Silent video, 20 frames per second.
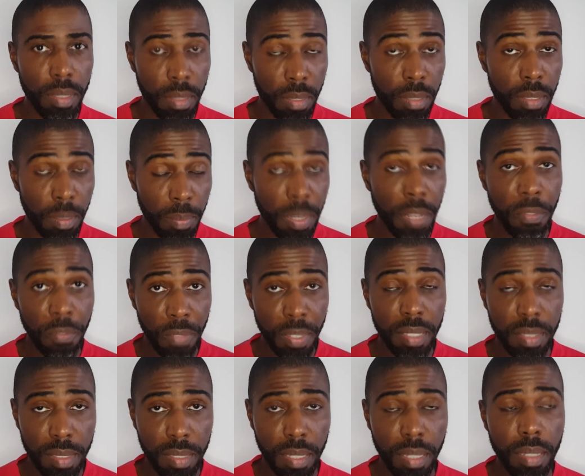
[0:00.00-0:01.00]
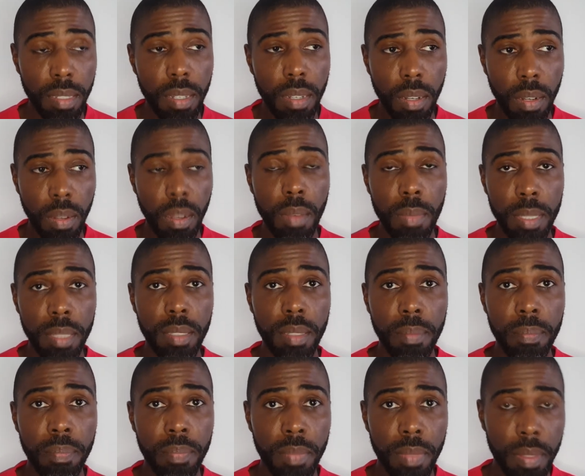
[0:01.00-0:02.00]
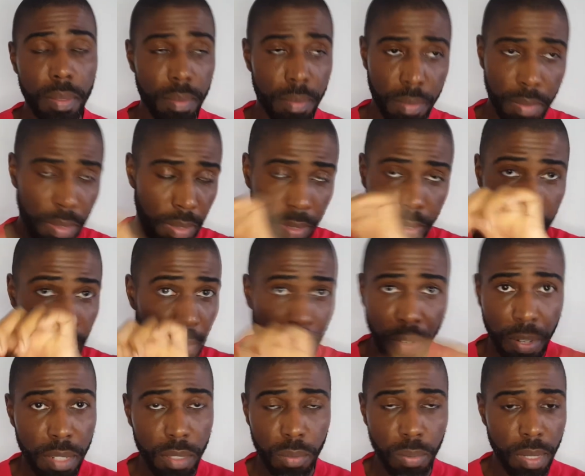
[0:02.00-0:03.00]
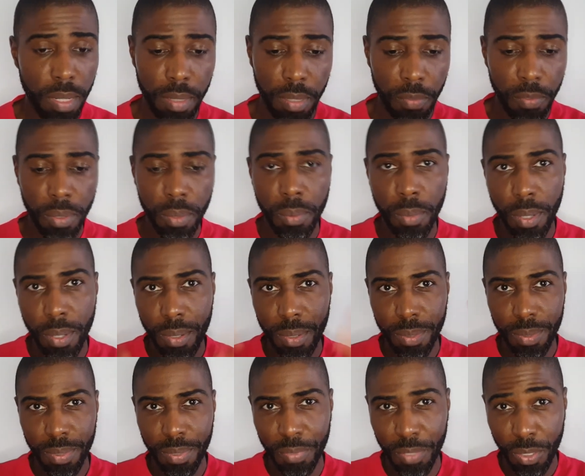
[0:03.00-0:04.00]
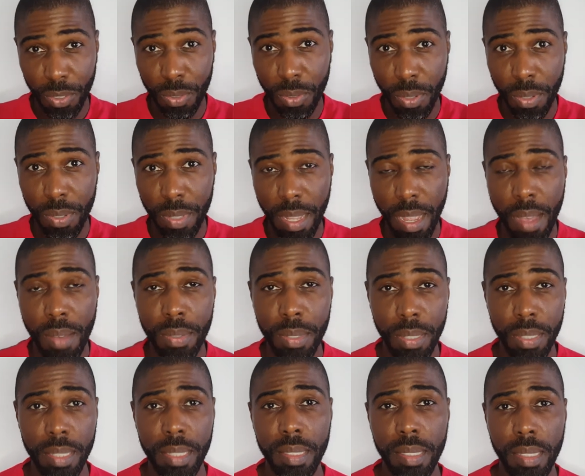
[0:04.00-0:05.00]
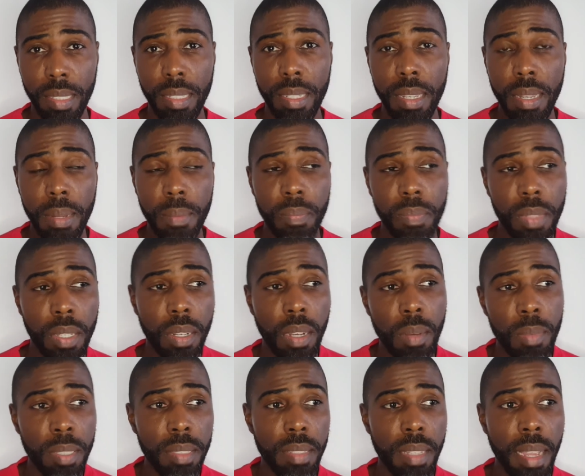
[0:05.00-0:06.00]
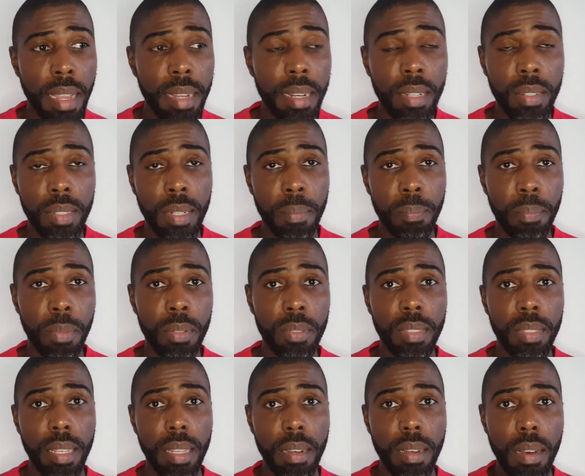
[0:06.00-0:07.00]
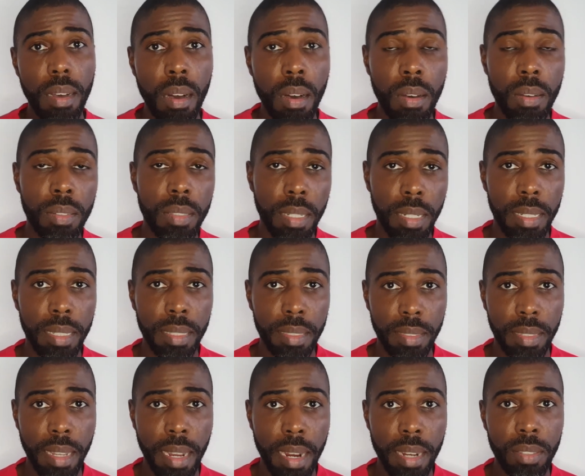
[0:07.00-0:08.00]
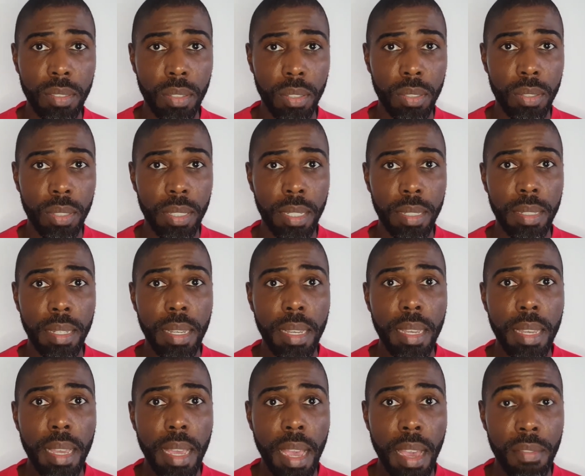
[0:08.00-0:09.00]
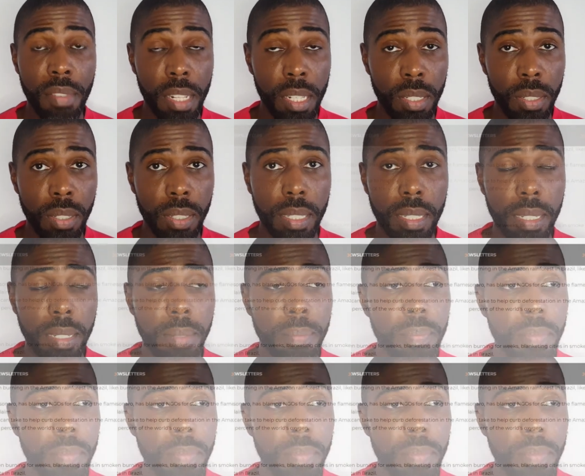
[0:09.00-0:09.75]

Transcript: It's gonna be a fixed comment. It's the first one. If you scroll down, you're gonna see the comment there. I'm gonna post all the links there so you can have a look.